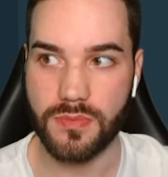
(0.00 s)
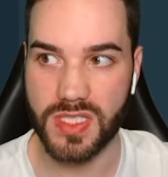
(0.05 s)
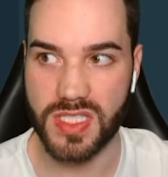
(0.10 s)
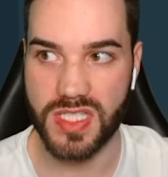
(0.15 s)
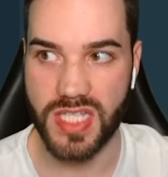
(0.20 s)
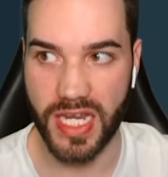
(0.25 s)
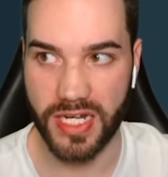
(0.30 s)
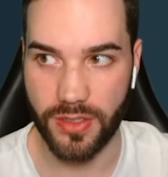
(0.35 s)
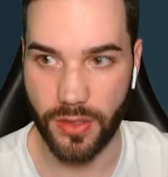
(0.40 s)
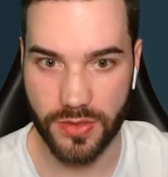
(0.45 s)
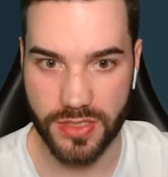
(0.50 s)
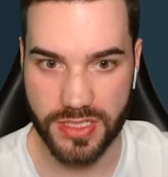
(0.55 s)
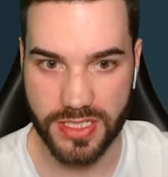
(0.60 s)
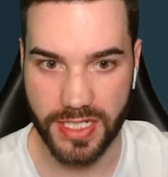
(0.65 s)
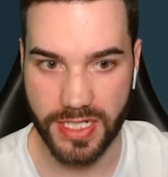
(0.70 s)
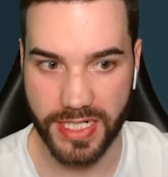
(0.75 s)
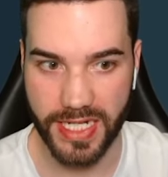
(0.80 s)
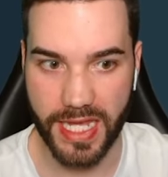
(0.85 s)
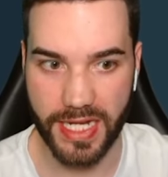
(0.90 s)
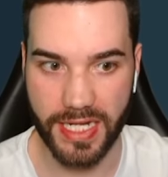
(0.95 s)
ten dollars is
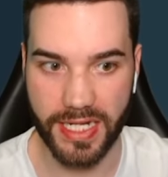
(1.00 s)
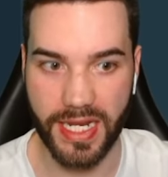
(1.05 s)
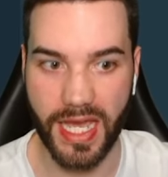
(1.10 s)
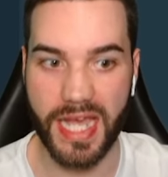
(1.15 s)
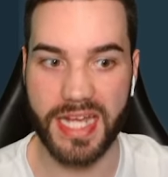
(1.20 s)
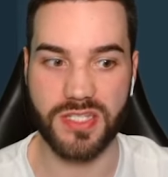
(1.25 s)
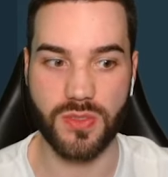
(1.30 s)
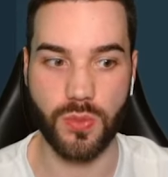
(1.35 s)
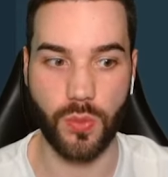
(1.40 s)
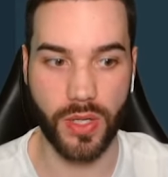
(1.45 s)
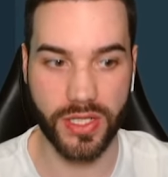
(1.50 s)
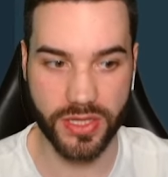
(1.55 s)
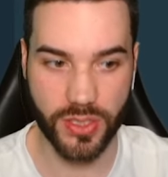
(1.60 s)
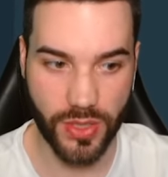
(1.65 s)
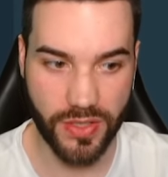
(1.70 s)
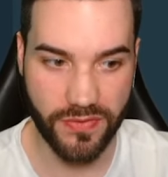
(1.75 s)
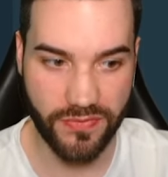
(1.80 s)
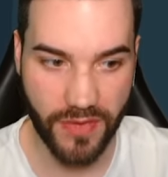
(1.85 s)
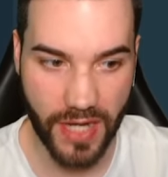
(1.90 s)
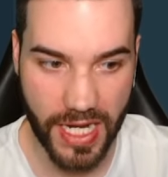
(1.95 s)
in again. Nice. one
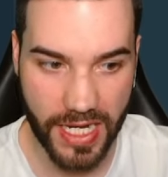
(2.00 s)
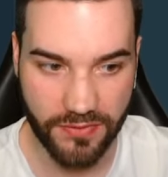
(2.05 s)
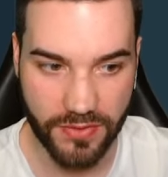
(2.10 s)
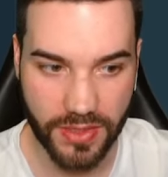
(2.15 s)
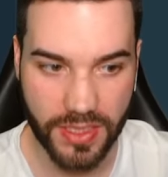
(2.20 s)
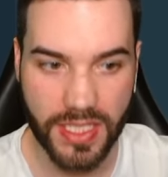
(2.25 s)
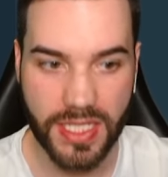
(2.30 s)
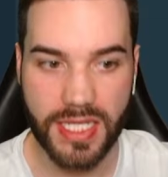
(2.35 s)
thirty-five.